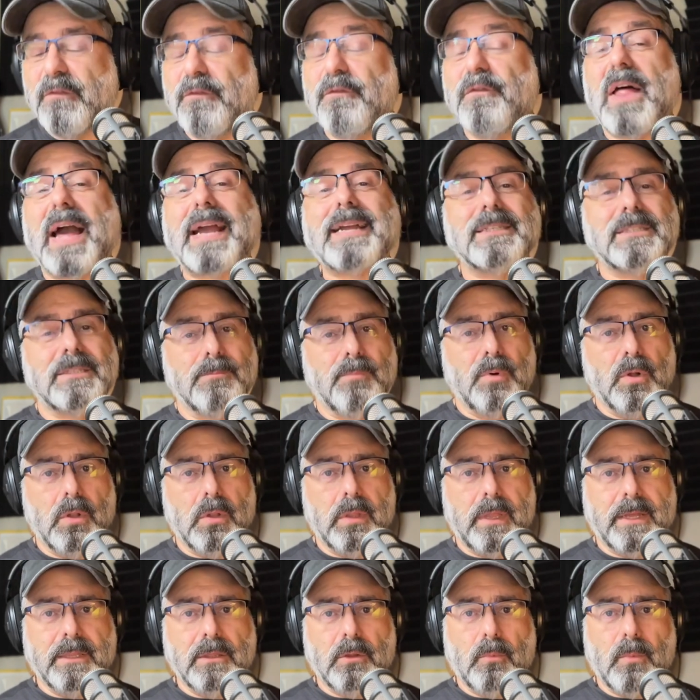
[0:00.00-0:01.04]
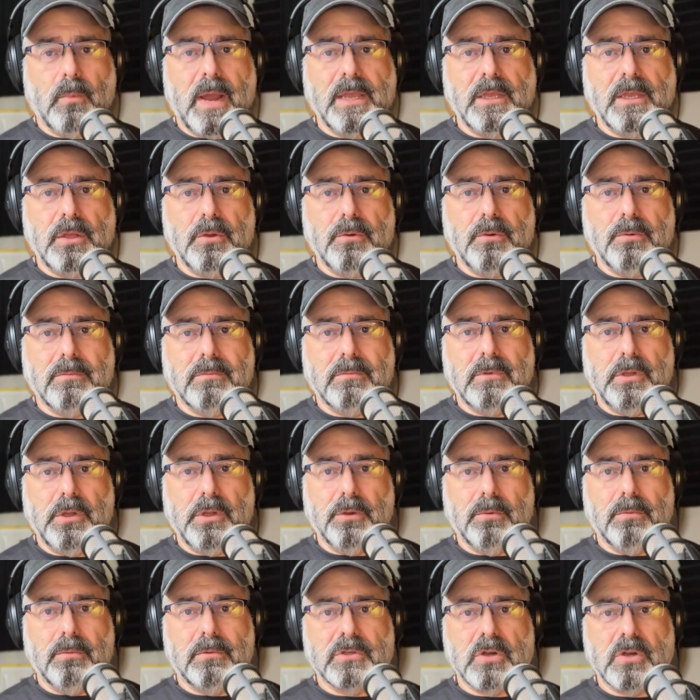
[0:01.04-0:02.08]
flexible in the way you
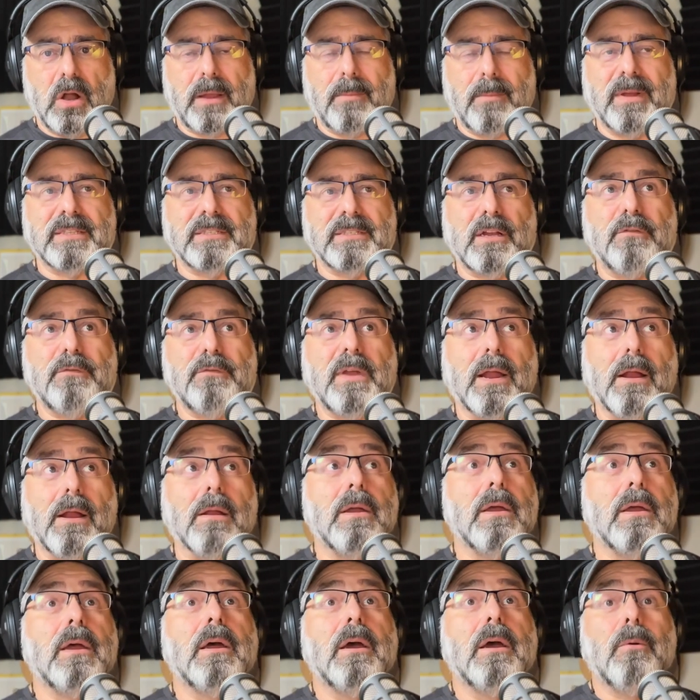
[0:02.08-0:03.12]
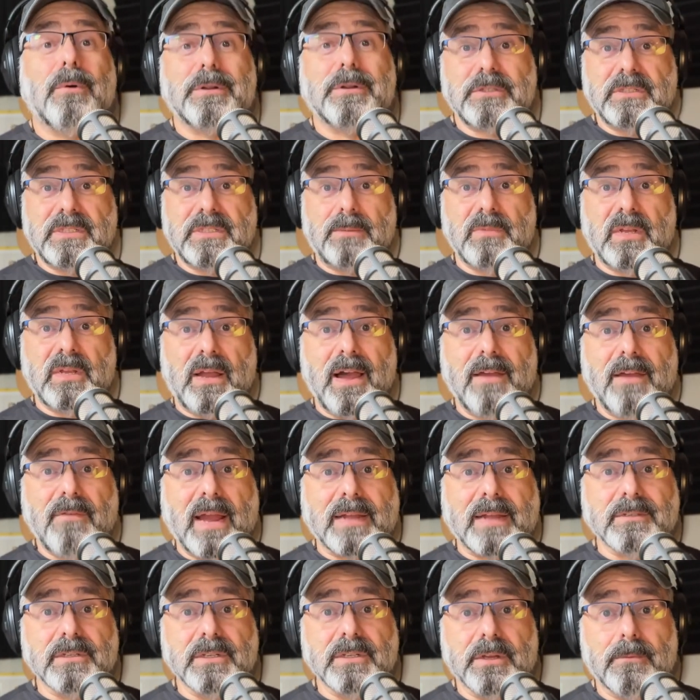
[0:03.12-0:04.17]
you talk about self-care, which is something I've
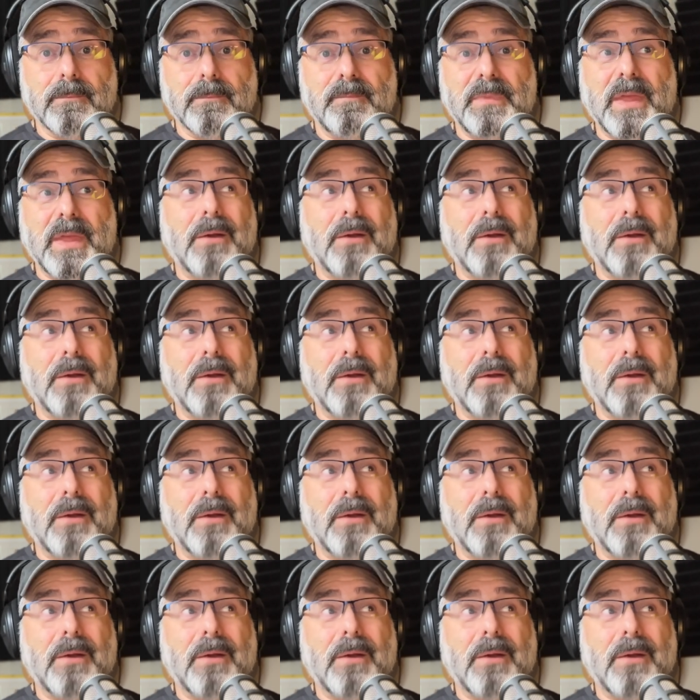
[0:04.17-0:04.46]
had to do.